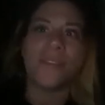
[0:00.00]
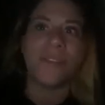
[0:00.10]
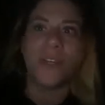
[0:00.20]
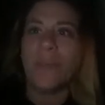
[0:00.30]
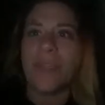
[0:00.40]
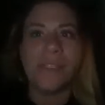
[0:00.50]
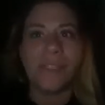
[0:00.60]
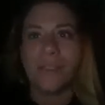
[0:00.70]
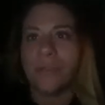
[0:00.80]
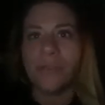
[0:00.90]
Are
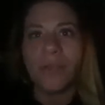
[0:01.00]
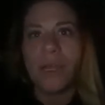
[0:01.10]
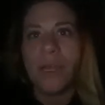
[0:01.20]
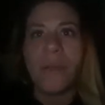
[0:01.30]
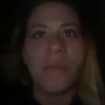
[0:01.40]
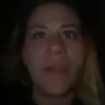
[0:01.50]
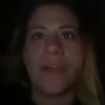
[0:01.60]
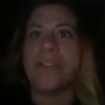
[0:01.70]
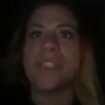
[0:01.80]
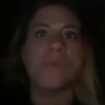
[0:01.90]
amazing
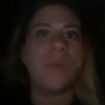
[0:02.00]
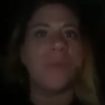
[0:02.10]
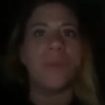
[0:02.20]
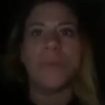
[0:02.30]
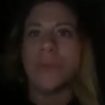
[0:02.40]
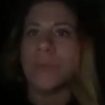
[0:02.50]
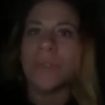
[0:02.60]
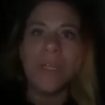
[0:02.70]
parents, people,